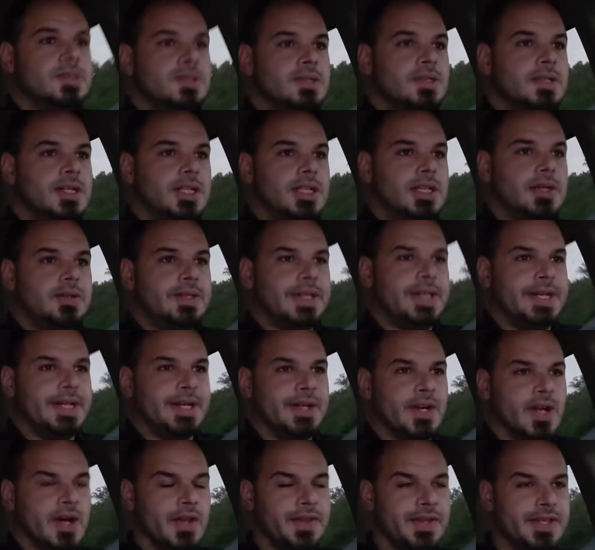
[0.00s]
Hello
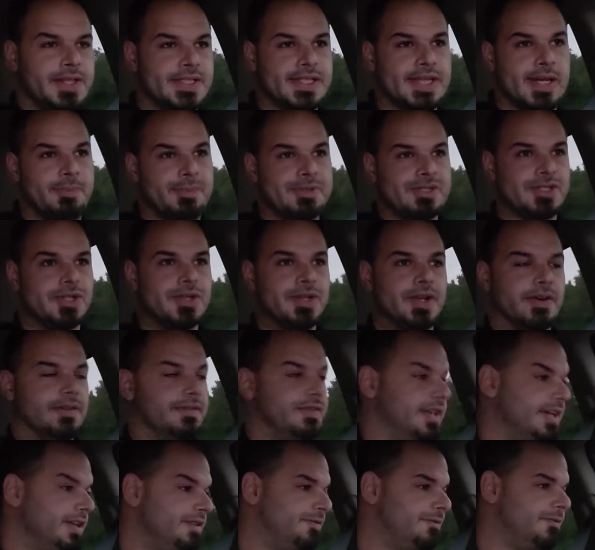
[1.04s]
there. On this episode
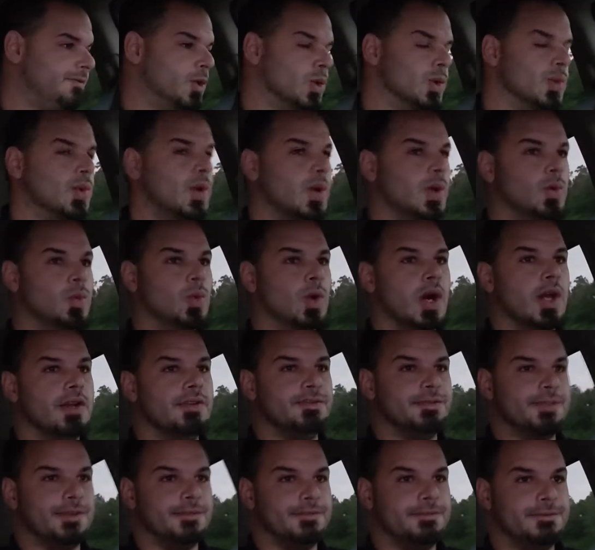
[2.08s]
of the
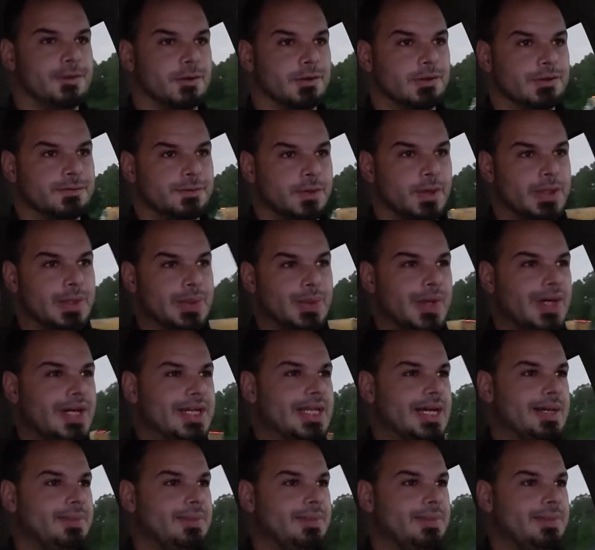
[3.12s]
411 from 441,